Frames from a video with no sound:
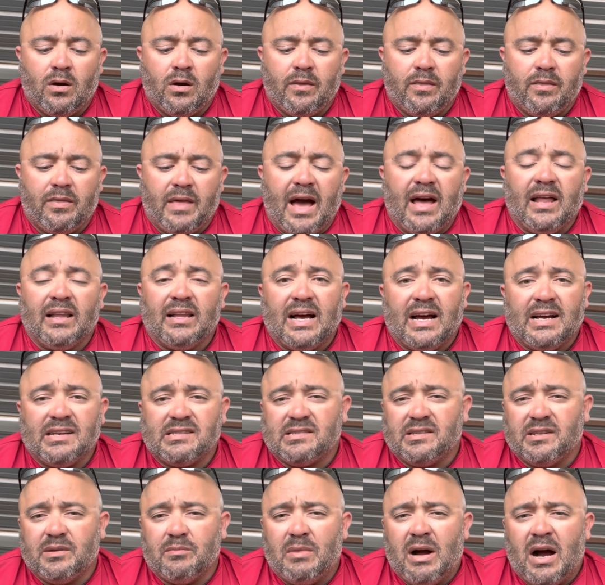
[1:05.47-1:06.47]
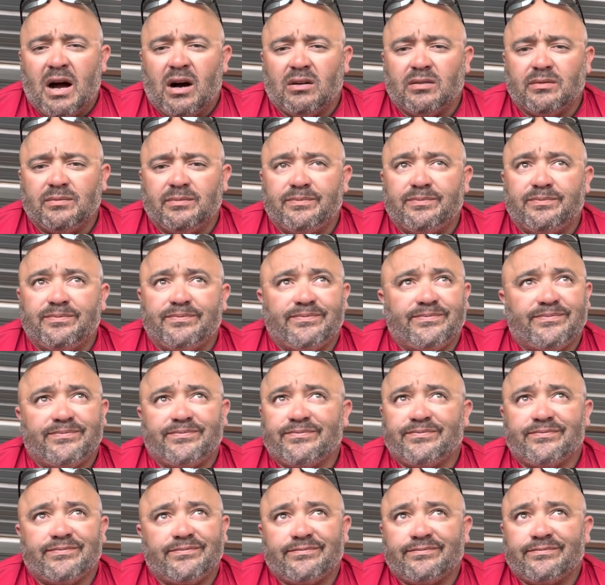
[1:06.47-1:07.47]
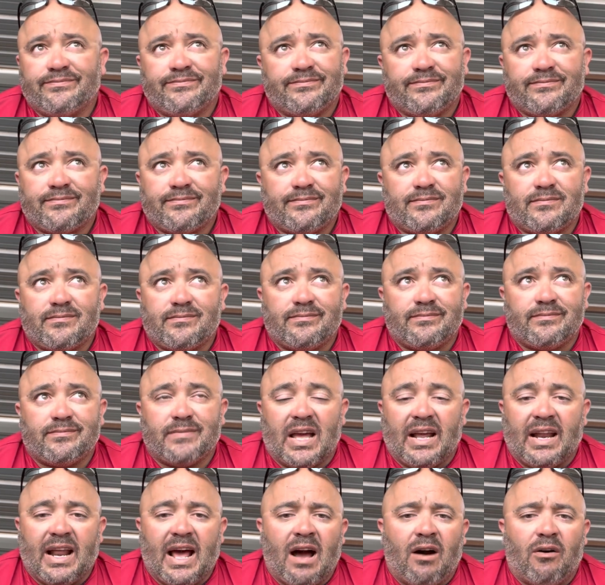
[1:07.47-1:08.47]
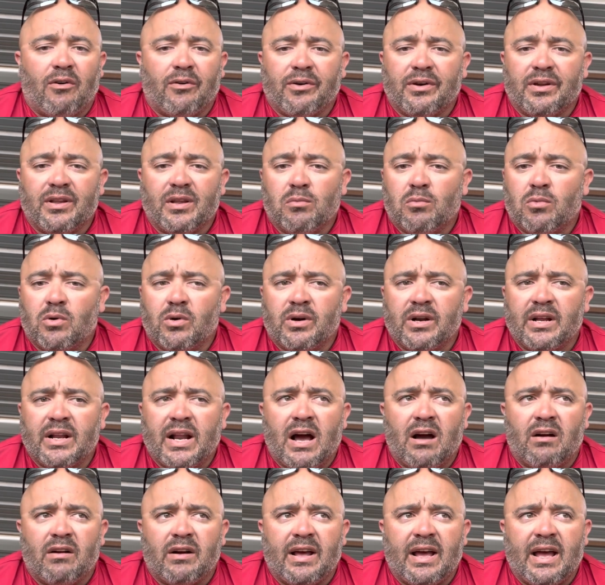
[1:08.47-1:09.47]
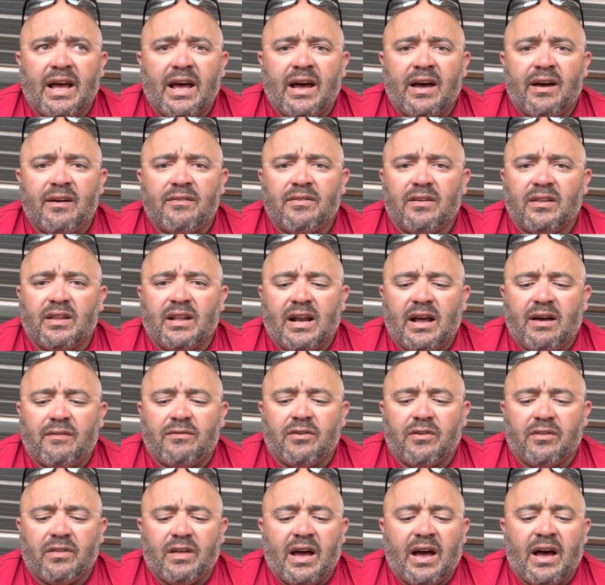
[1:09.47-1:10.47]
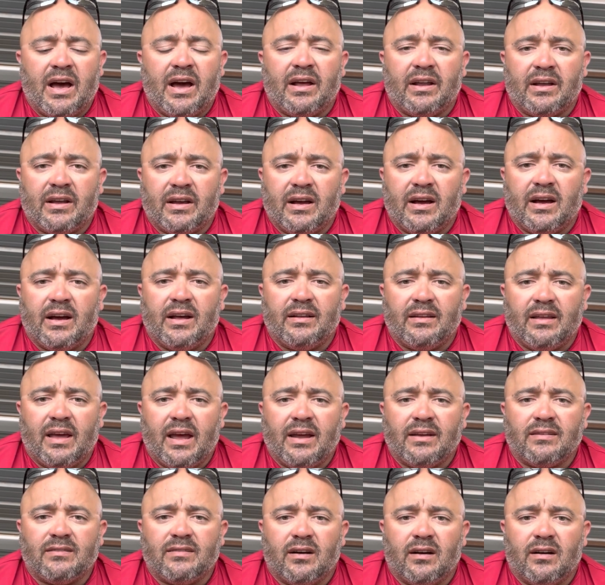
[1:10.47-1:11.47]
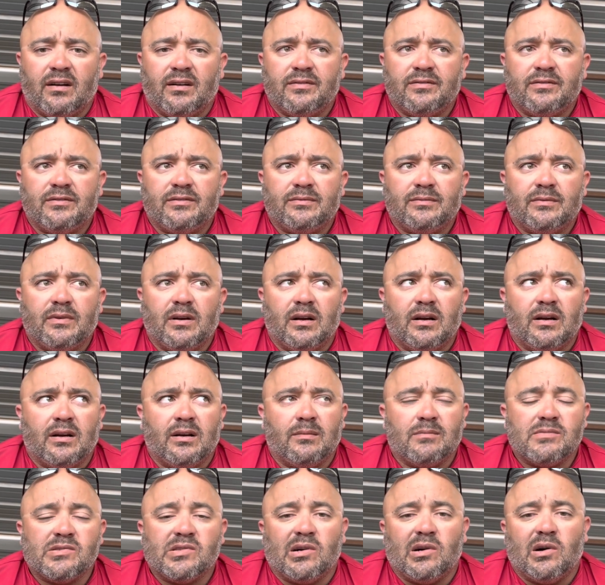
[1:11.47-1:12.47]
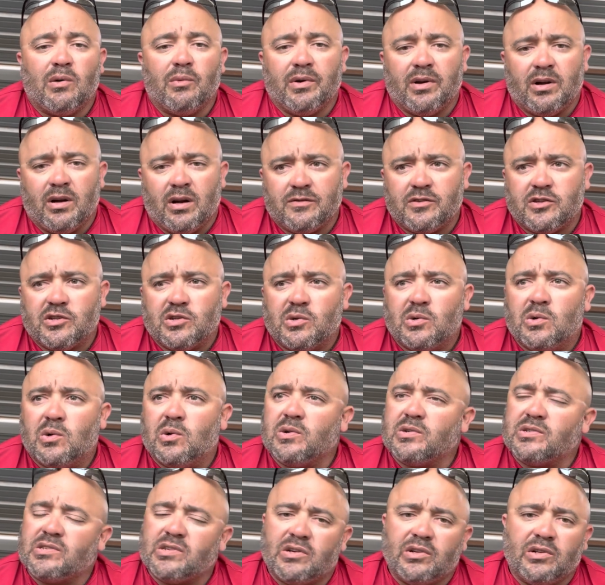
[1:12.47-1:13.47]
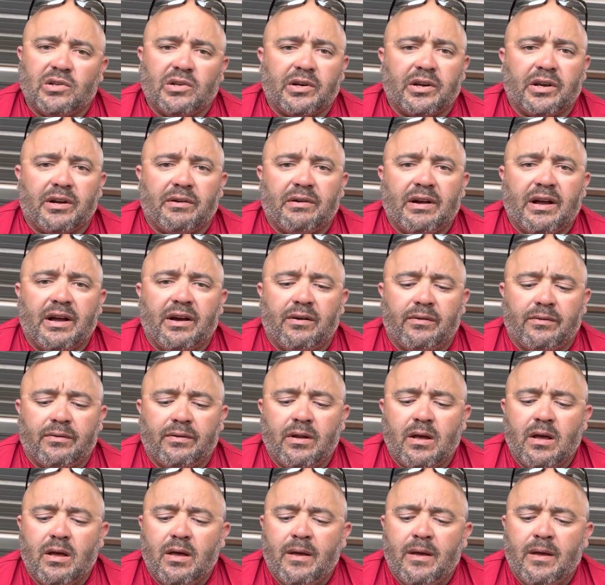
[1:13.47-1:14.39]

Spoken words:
lasted about an hour in the morning, hour and a half. And then after that, it got dang tough. So I went offshore, started looking around.